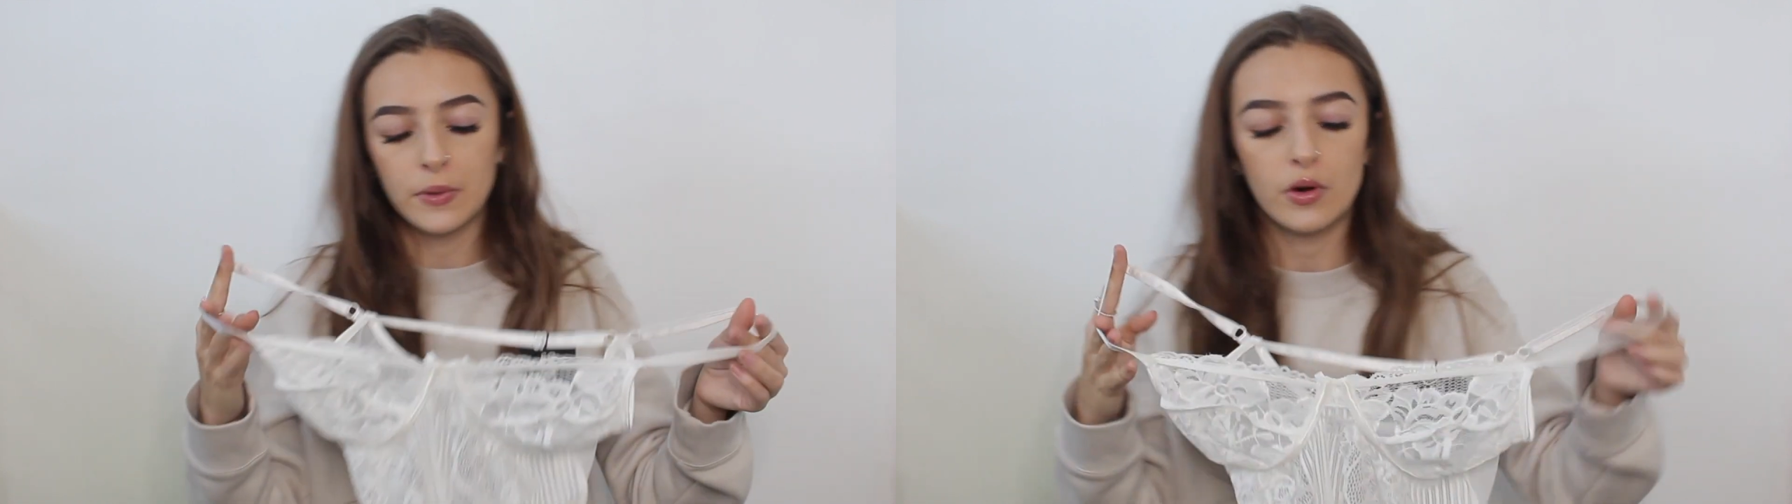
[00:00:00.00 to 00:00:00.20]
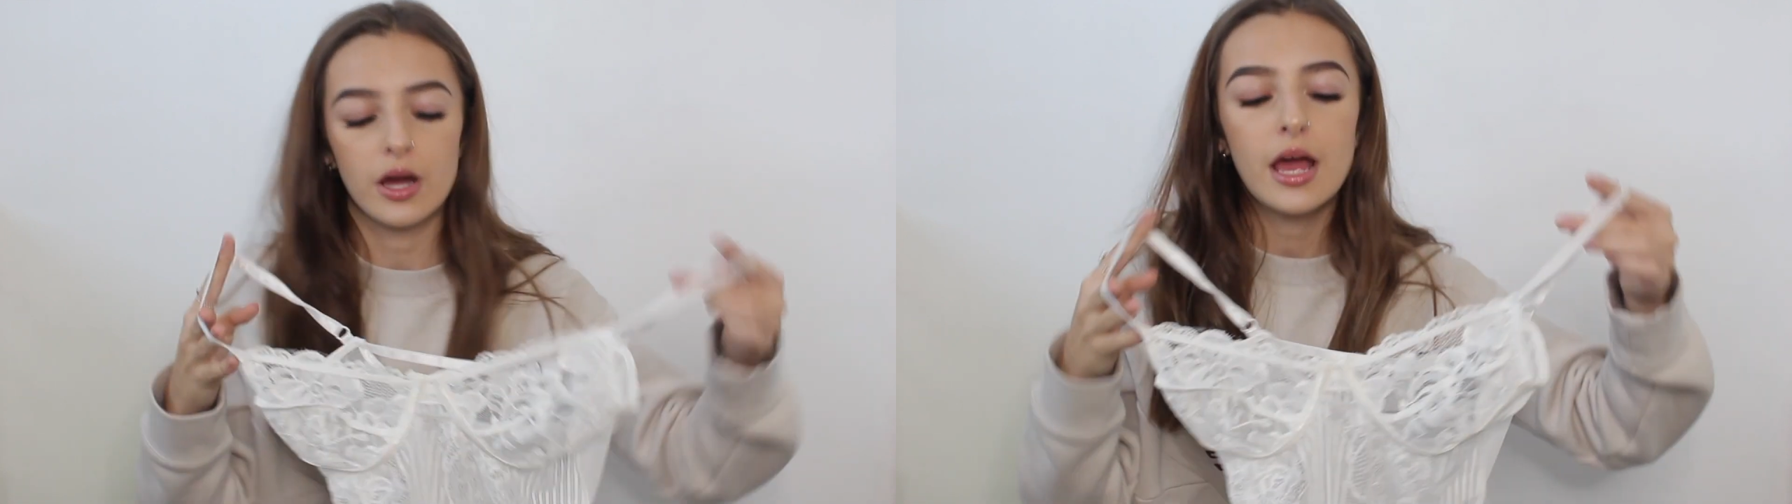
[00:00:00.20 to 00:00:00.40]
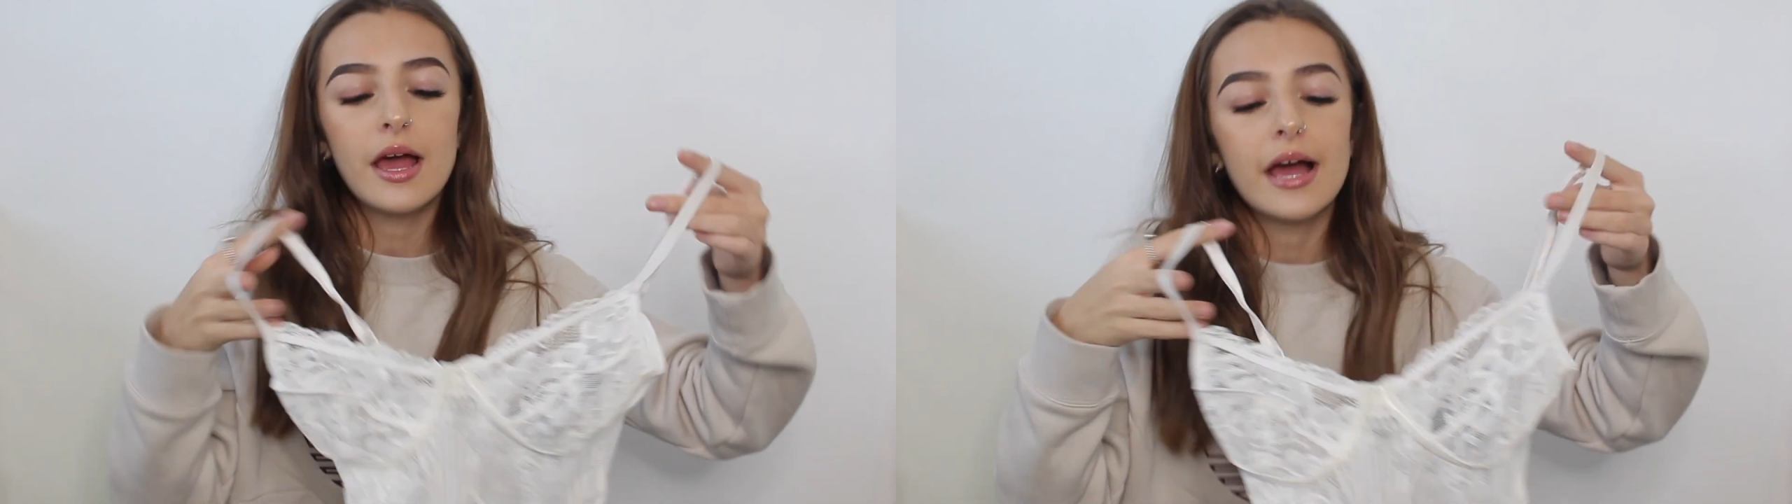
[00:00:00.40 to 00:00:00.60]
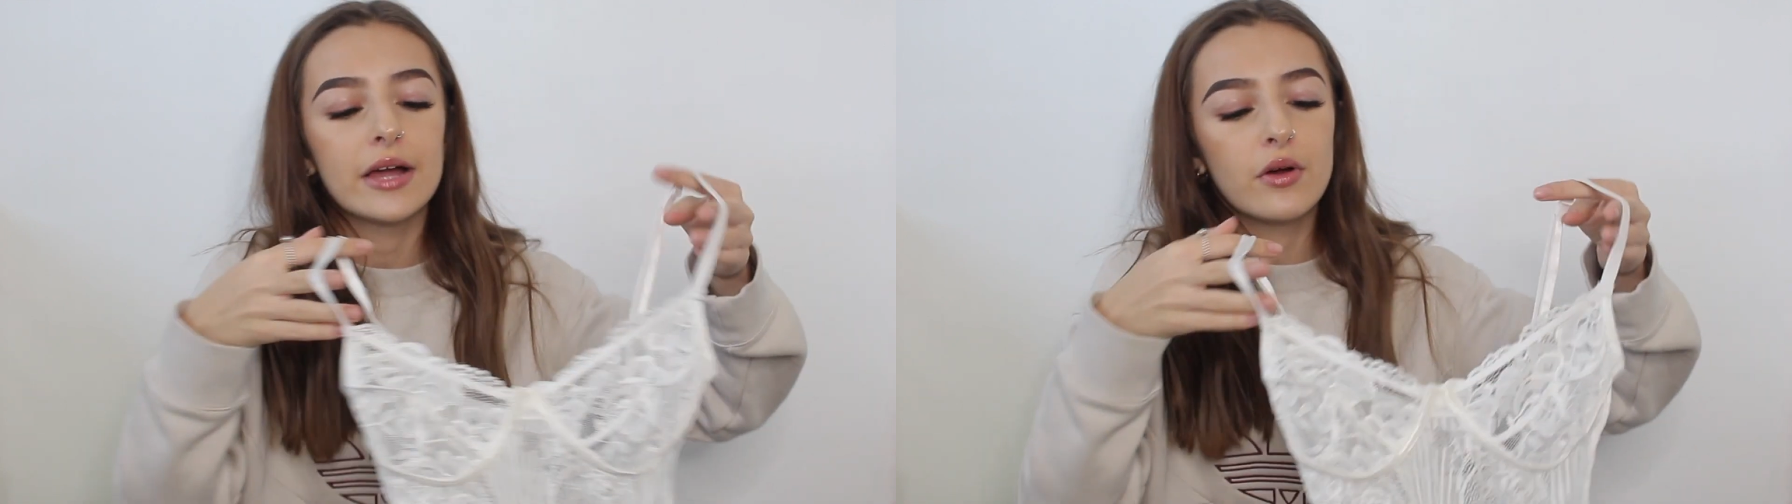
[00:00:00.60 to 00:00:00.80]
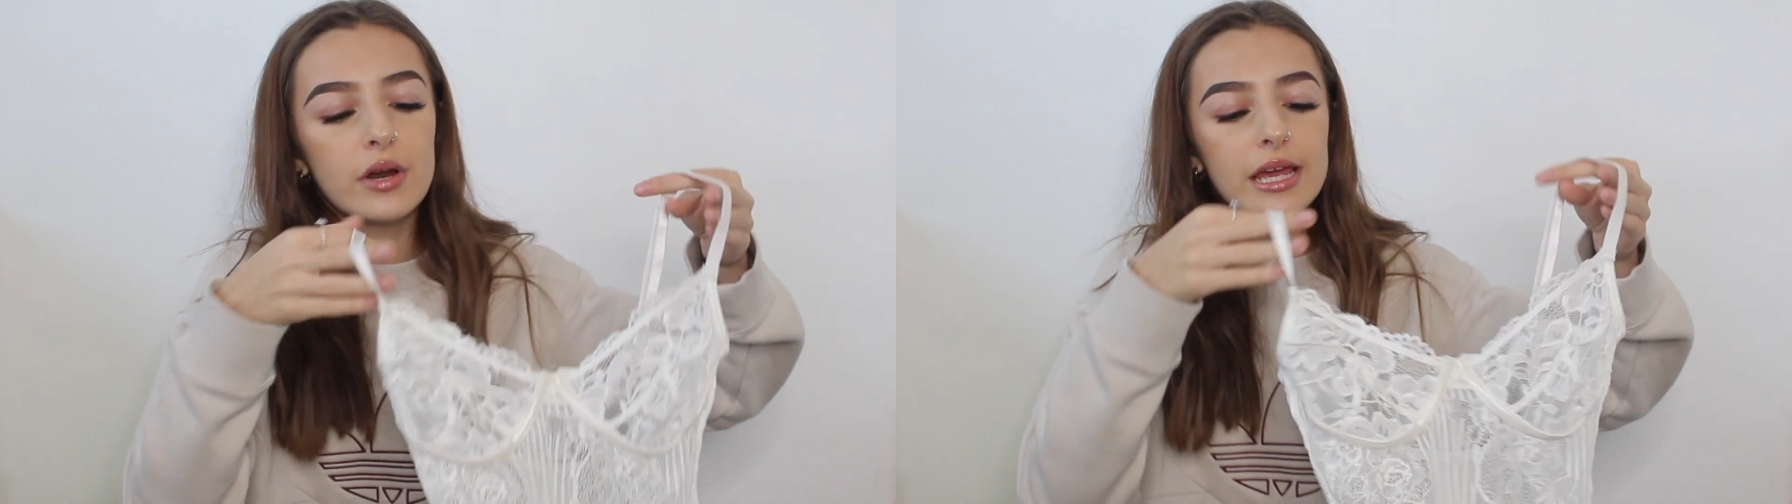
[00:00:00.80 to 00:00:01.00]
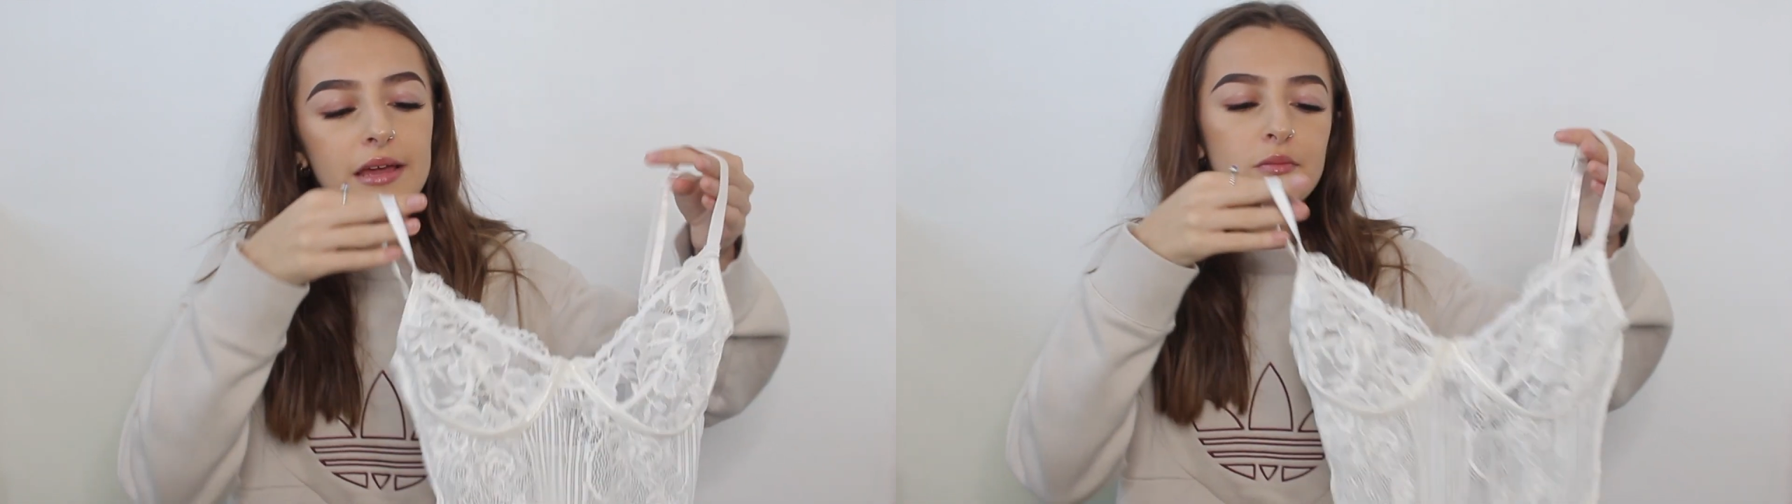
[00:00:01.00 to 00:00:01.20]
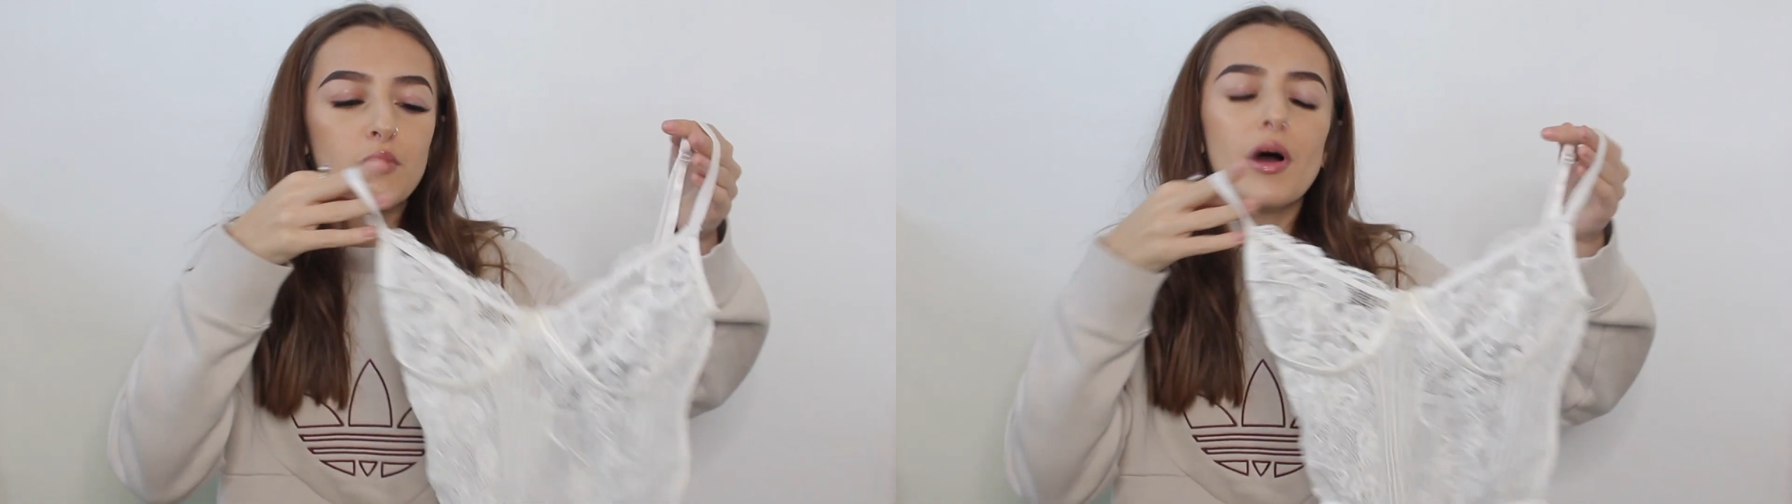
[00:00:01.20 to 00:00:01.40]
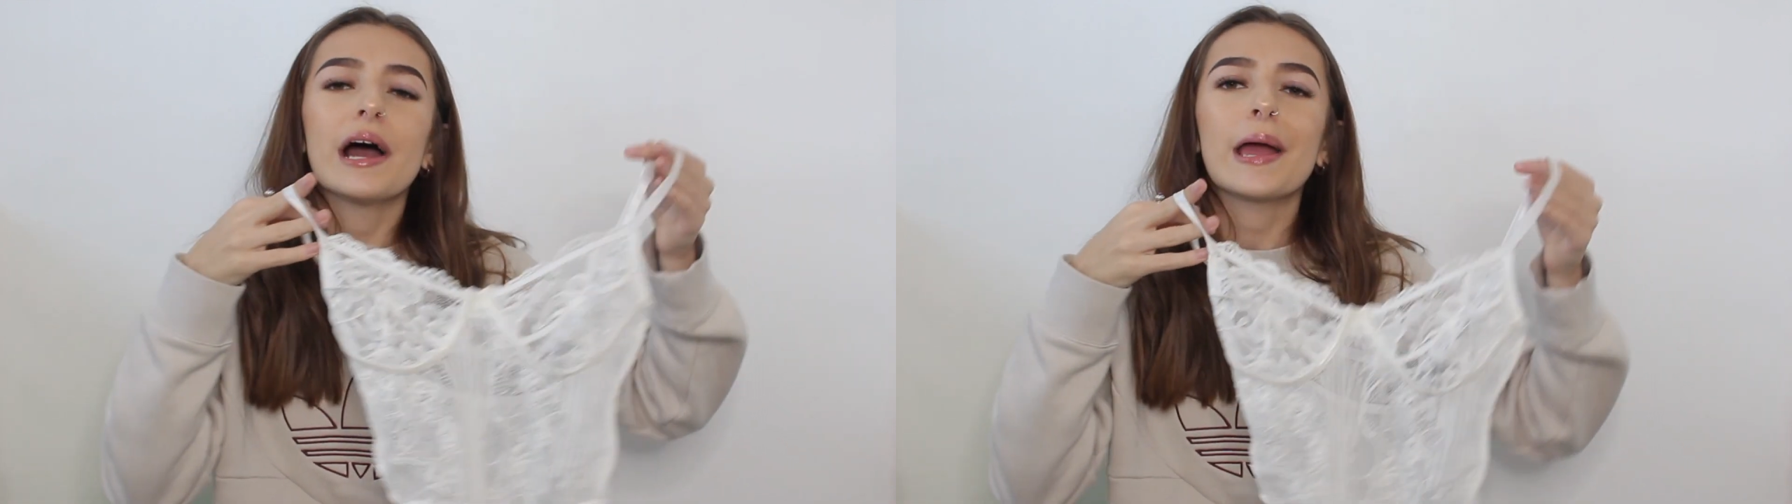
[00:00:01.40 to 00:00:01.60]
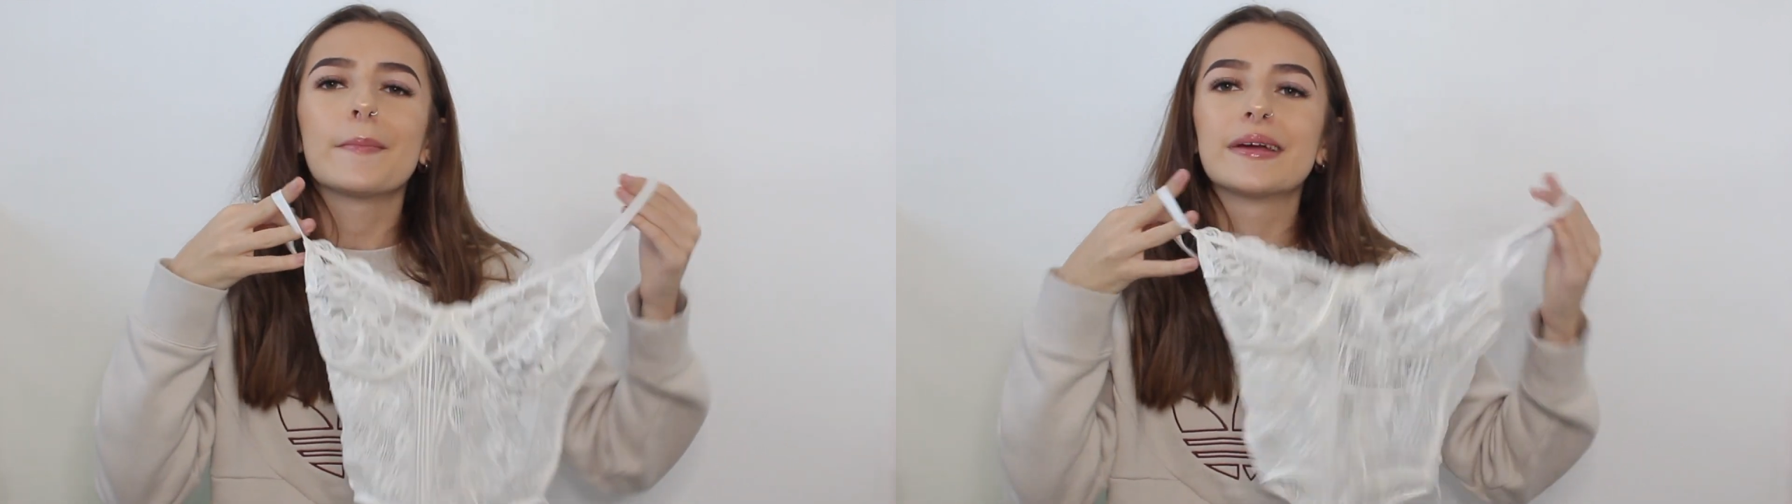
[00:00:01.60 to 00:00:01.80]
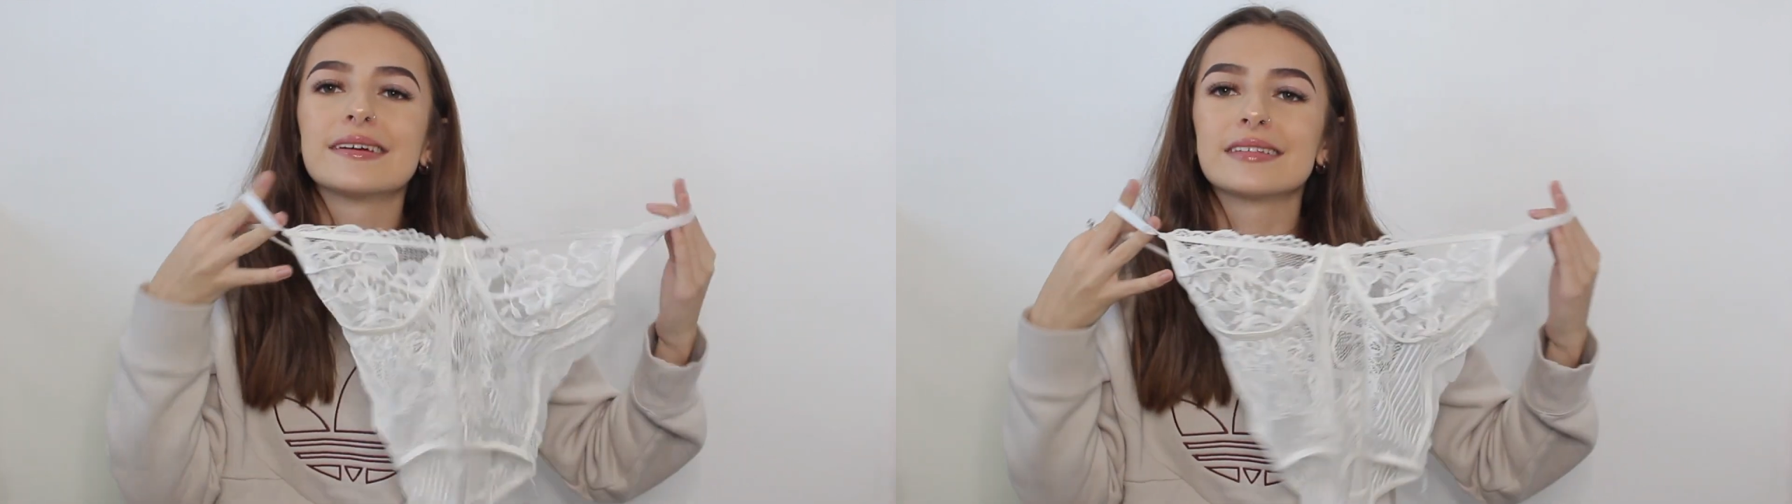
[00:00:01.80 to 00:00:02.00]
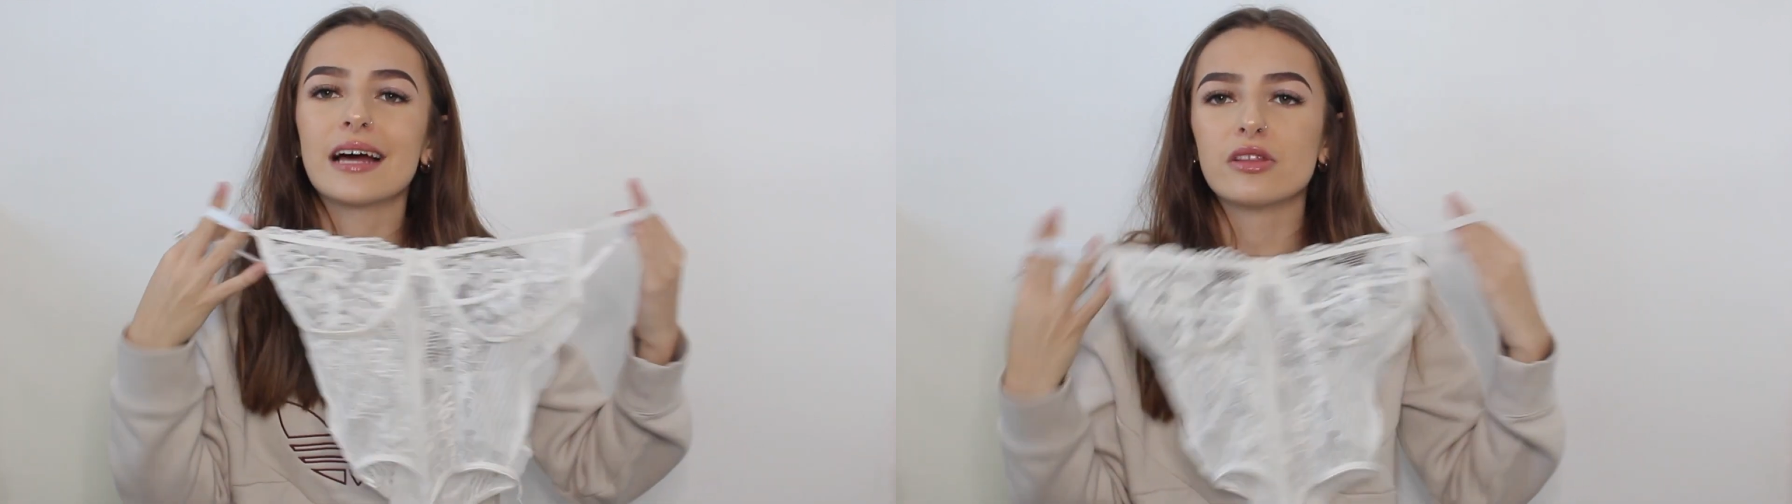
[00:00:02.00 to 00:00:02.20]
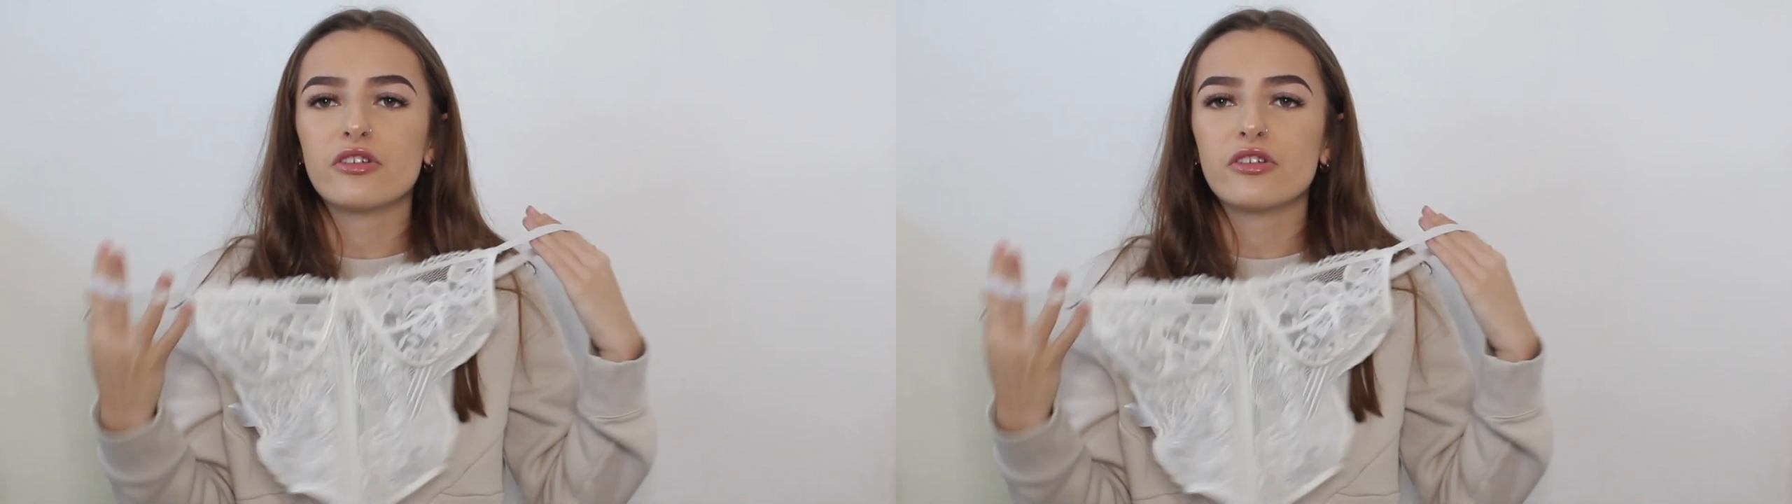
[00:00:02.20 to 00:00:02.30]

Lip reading: but I got it in white because I